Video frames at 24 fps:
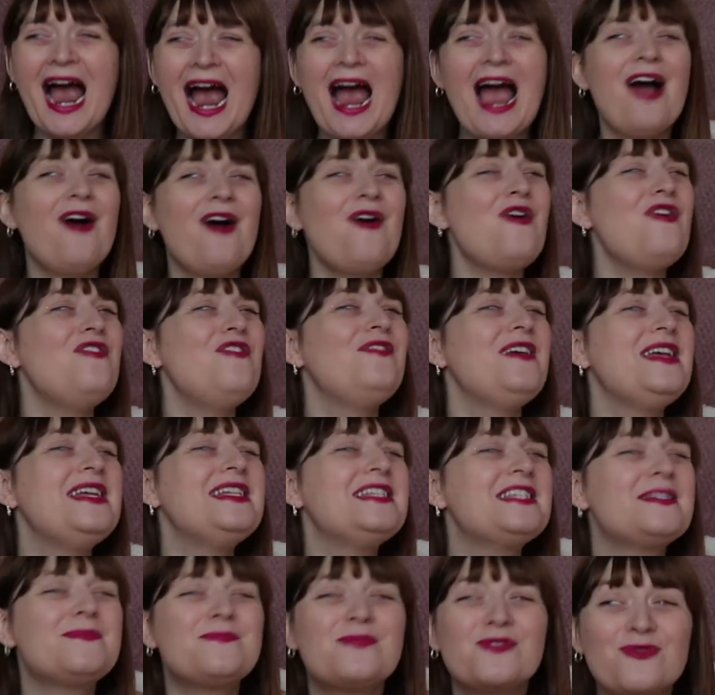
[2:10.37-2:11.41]
out of
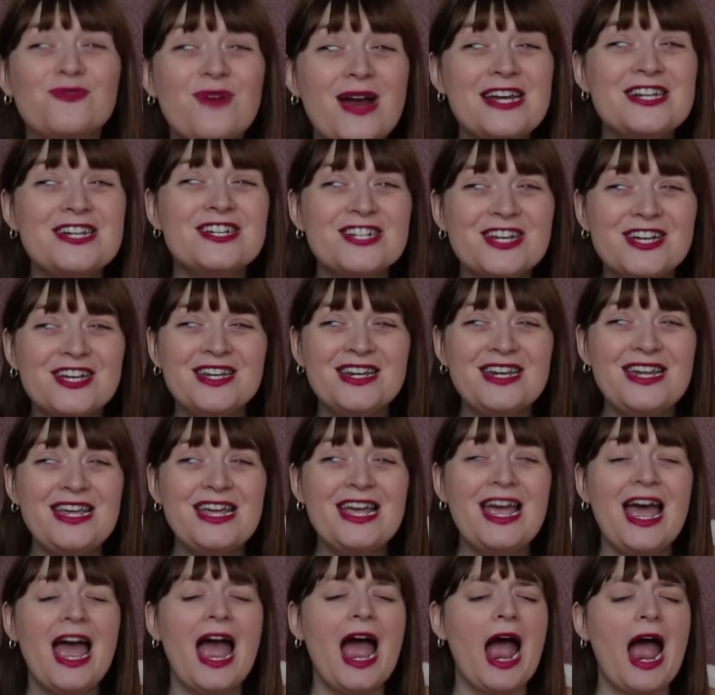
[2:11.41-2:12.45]
inspiration,
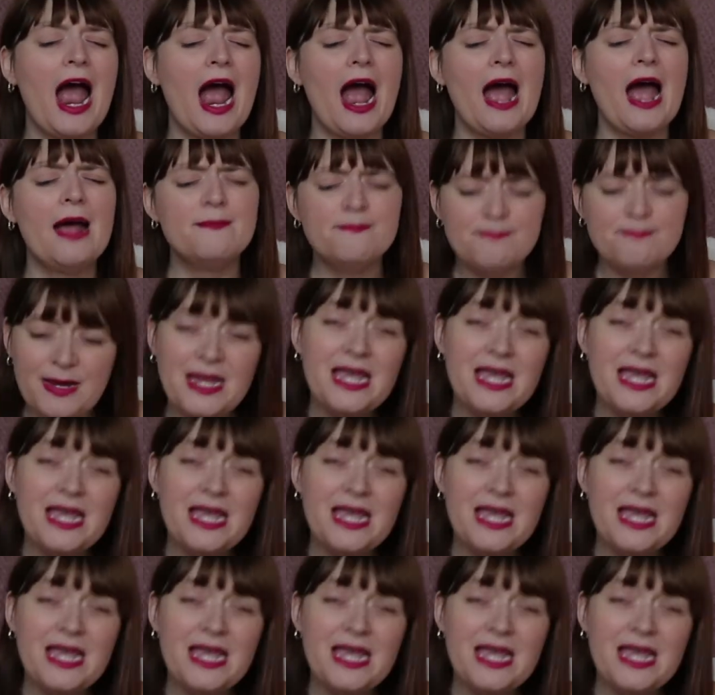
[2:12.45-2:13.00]
and